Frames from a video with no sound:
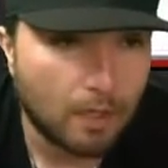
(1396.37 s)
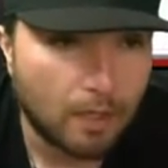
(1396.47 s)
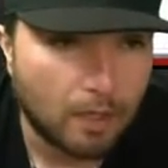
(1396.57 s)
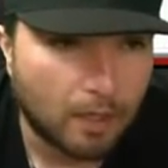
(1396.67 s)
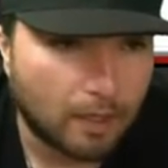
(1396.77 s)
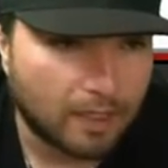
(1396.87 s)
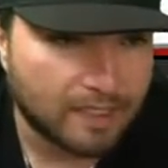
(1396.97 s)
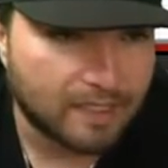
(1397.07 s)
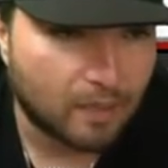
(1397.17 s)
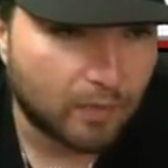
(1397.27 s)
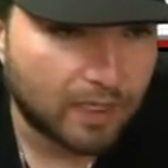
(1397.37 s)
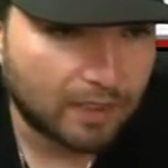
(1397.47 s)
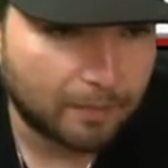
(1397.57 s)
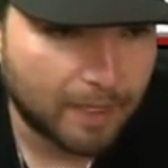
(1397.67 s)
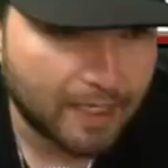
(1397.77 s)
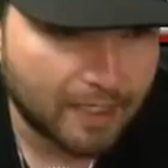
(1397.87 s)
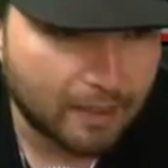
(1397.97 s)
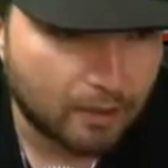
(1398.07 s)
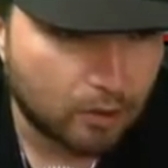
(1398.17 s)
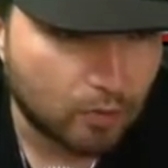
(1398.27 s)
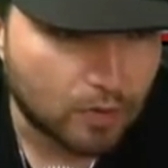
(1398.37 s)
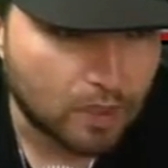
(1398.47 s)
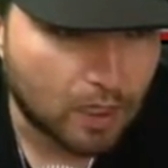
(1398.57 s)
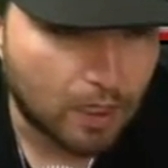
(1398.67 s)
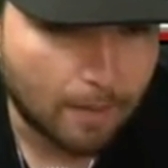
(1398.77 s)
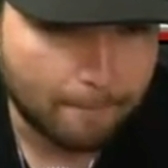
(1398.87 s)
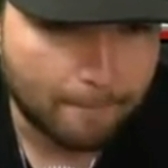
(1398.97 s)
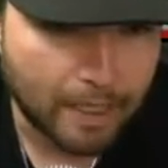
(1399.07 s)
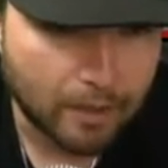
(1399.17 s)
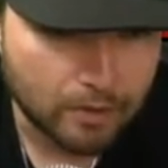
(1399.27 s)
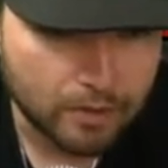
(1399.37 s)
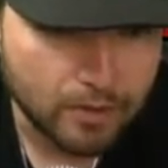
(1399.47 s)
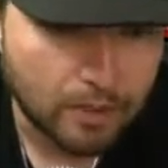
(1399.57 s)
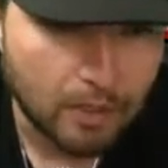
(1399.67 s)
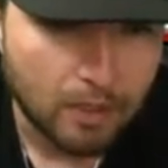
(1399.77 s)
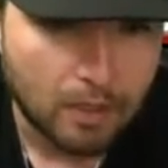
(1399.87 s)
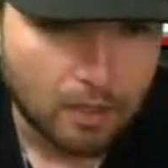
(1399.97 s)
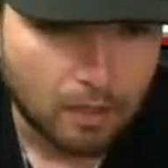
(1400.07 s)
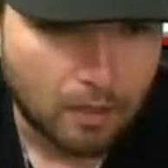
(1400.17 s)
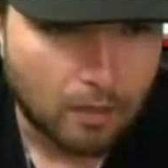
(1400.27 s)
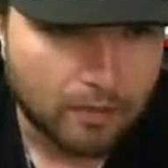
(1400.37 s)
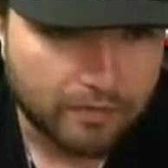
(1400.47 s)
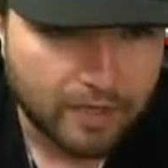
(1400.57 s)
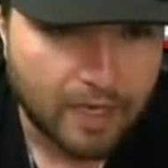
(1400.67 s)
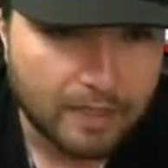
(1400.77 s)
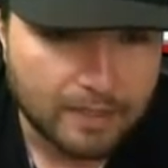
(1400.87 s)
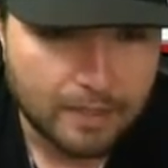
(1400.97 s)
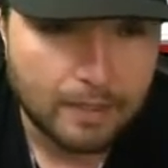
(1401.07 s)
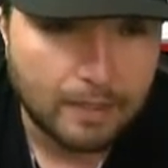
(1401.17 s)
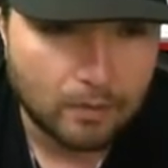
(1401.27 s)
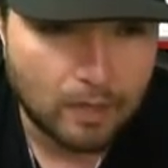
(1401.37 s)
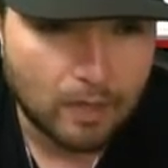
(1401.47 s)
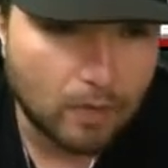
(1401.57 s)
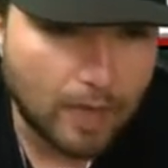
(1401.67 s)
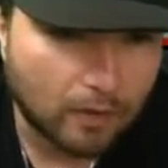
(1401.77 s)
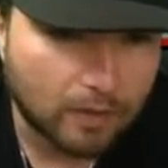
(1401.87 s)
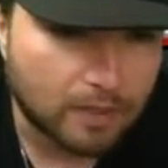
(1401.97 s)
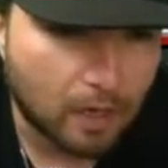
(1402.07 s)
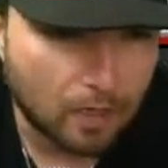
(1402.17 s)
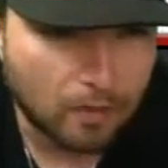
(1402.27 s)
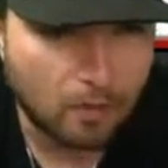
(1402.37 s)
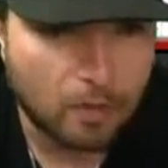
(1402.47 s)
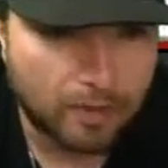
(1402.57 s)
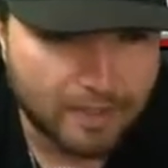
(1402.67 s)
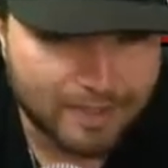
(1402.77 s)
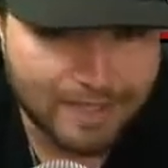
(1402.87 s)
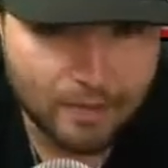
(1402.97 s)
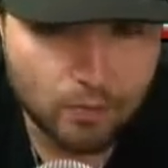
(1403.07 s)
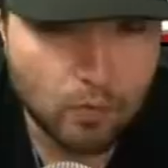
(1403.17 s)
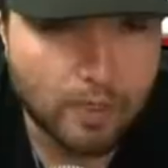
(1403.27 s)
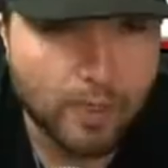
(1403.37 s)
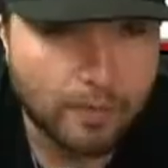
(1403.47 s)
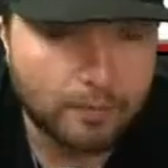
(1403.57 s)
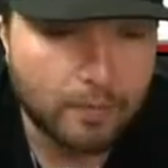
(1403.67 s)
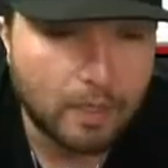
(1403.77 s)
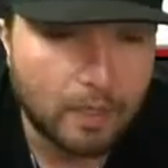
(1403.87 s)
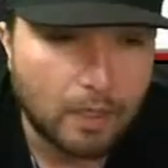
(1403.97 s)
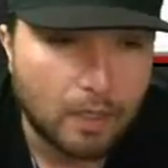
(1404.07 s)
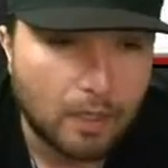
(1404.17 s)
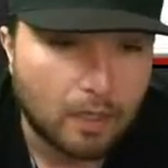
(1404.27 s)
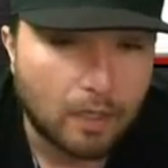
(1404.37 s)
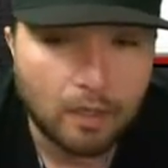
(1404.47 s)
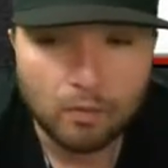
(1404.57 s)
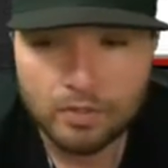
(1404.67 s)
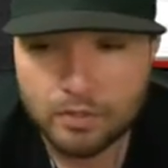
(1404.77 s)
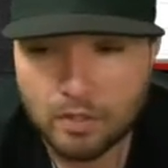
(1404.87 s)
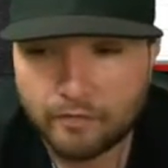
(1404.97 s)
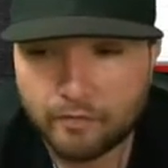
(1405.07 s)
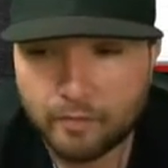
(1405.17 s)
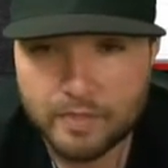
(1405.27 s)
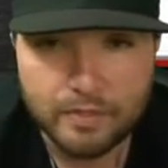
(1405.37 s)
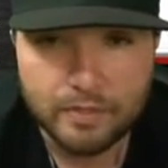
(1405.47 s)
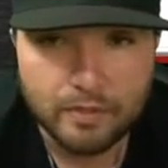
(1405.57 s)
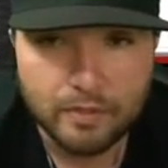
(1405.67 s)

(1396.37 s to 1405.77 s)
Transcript: Next up, we got the mighty Doosan Bears. We've got Raul Alcantara going up against Daewoo Kim. We'll start off with Mr.